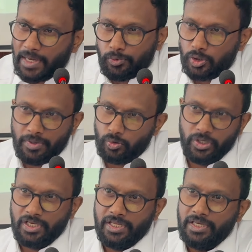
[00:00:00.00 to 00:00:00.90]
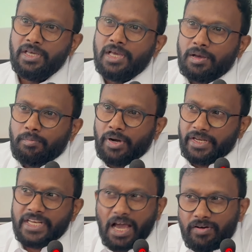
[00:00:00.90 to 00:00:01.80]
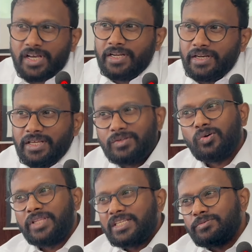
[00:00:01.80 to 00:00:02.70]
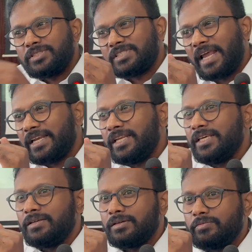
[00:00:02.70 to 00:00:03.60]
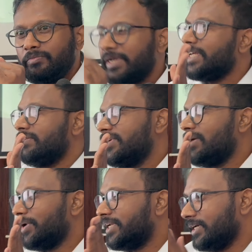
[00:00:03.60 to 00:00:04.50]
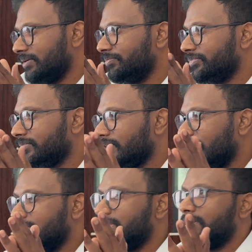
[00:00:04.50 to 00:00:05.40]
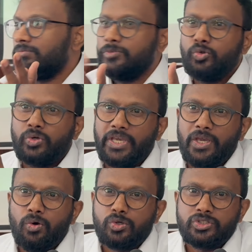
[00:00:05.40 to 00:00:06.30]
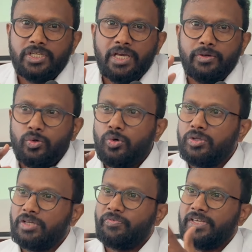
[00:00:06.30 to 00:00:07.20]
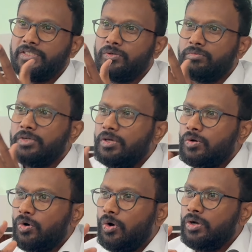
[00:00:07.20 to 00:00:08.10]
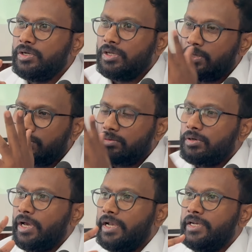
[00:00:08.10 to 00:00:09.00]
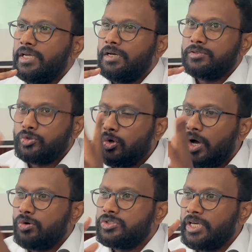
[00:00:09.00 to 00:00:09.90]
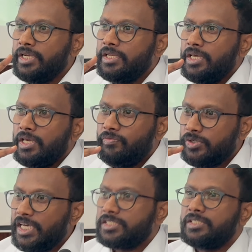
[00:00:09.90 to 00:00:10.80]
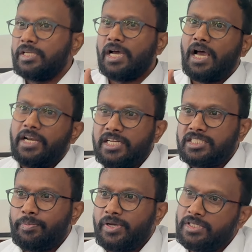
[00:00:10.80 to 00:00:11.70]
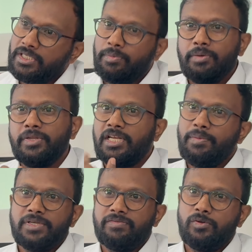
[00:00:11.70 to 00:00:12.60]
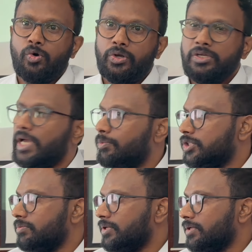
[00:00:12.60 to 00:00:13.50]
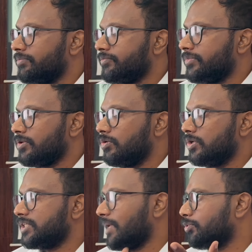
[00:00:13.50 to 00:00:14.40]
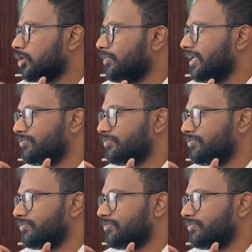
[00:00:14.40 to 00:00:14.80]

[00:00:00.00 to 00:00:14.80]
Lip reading: hypothermia quickly, but in our country, no, that's slightly better. We are better. In the UK, Australia, you know, the freezing cold and snow outside. If you just undress the patient, immediately patient will go into hypothermia. Means hypothermia